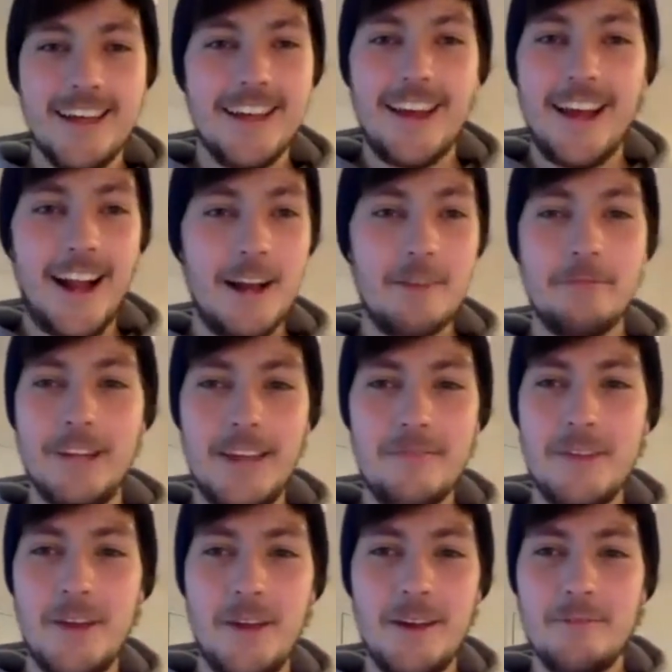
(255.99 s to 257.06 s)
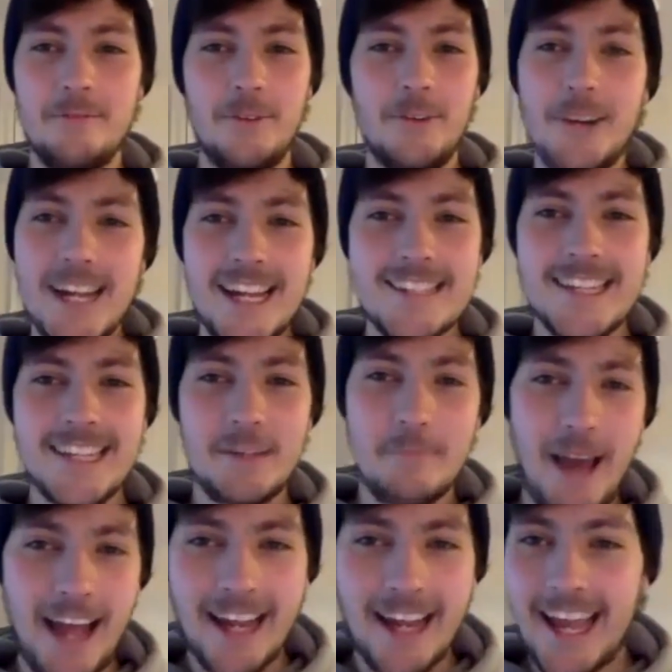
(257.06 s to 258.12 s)
I forgive you for eating the
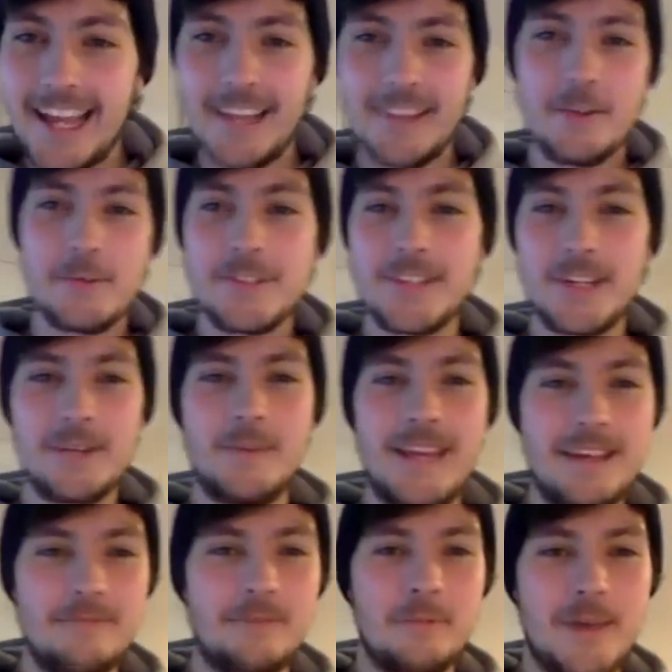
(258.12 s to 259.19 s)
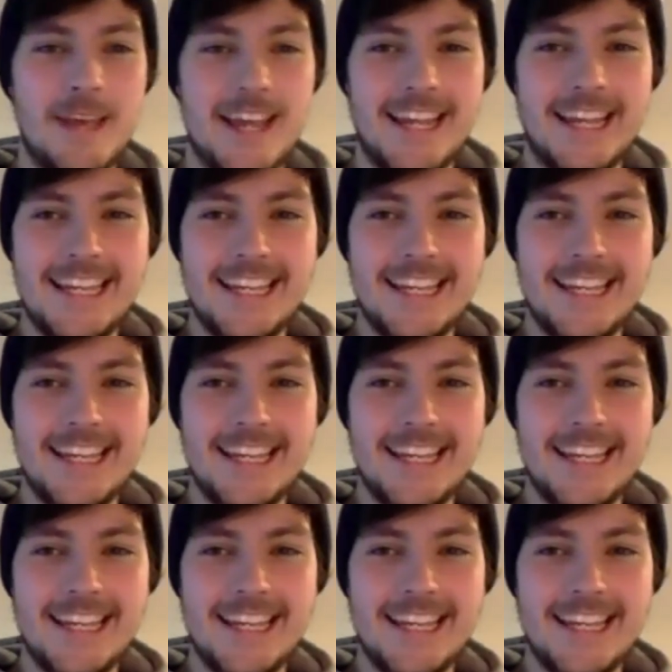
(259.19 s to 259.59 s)
pancake that was going to be for me.